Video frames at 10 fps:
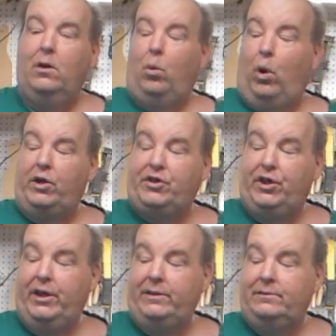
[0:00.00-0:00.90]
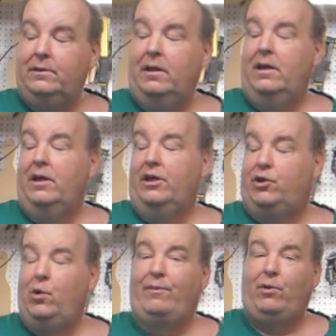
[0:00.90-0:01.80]
Works good. You
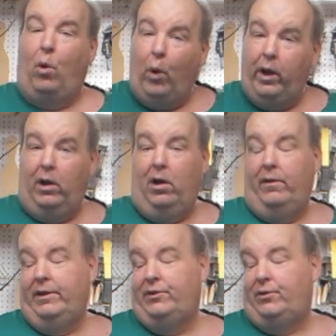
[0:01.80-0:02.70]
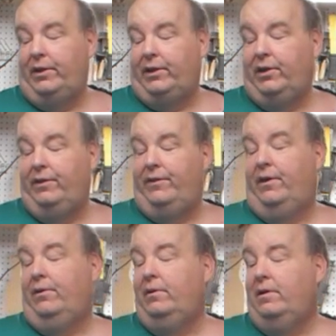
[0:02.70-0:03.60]
do have to oil all these really good
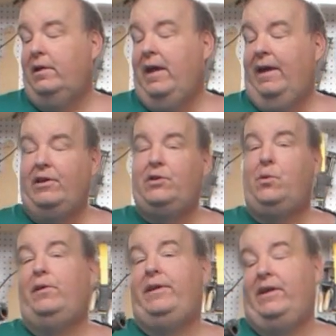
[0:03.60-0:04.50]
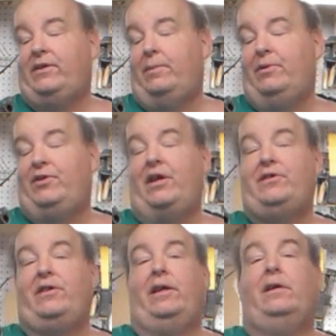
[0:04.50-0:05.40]
though. And this one takes some
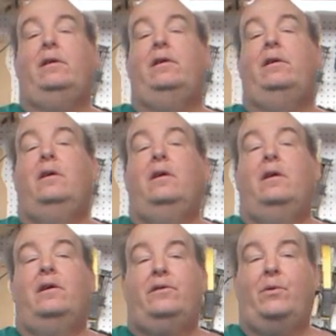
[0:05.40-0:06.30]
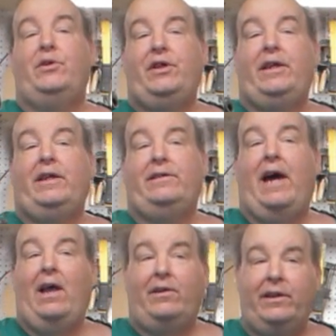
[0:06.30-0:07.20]
adjusting. So once you get it
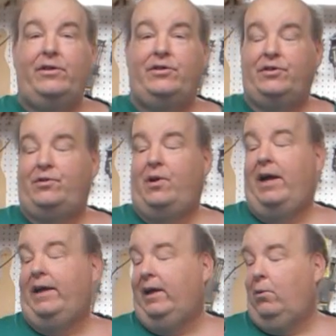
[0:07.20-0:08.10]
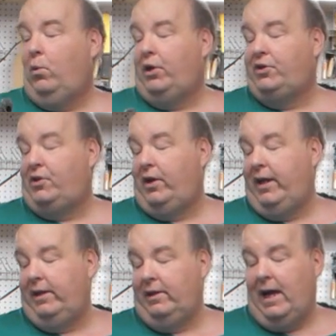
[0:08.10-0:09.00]
dialed in just right, it works
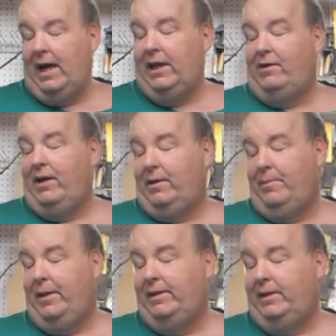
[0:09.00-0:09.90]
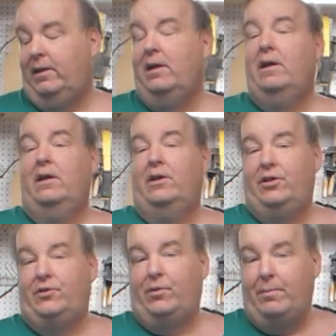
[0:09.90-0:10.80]
great. Highly recommend it. Just